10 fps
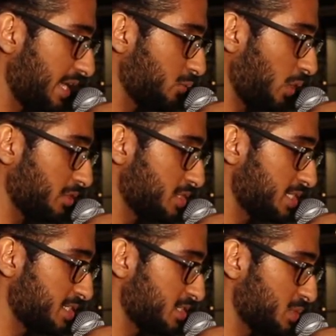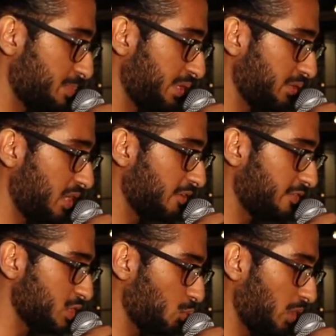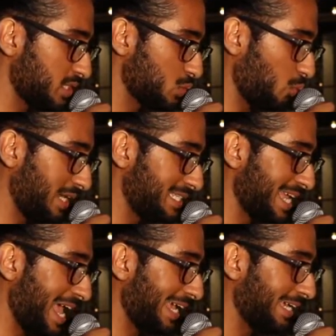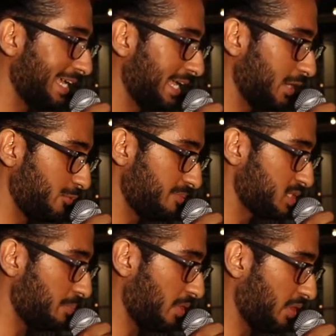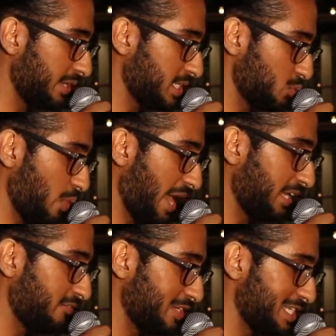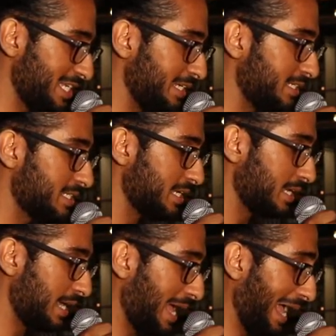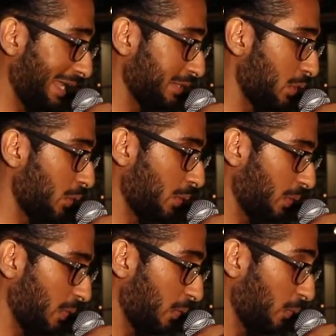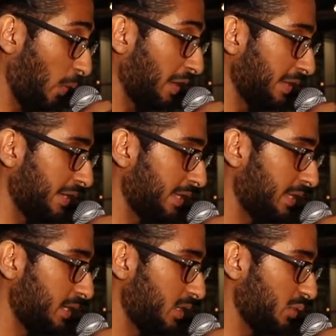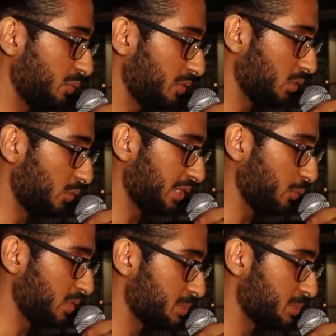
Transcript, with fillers: head while her sisters peeled off his once white tank and ripped apart his ragged fatigues. Ando, run, Gloria